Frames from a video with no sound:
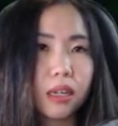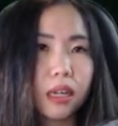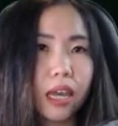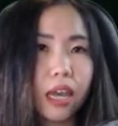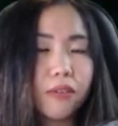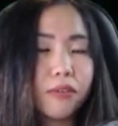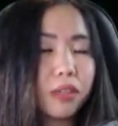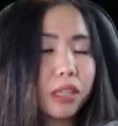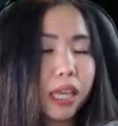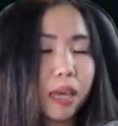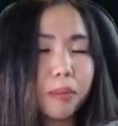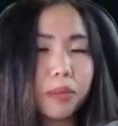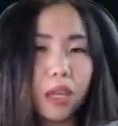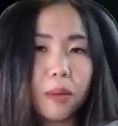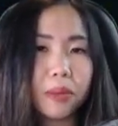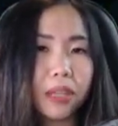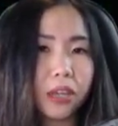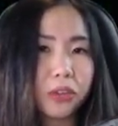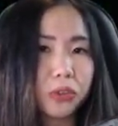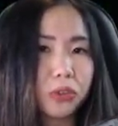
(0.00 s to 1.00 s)
haven't kept
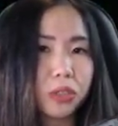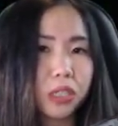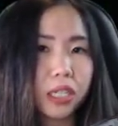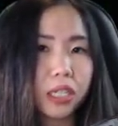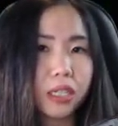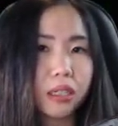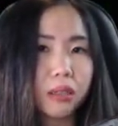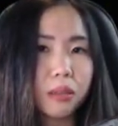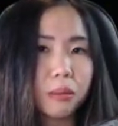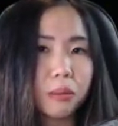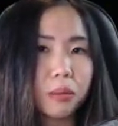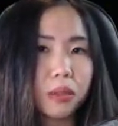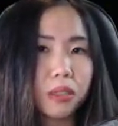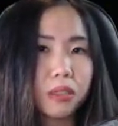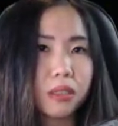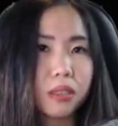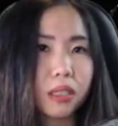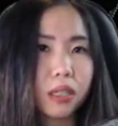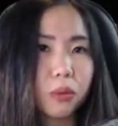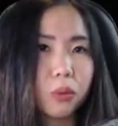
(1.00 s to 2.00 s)
up actually,
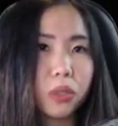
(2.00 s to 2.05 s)
but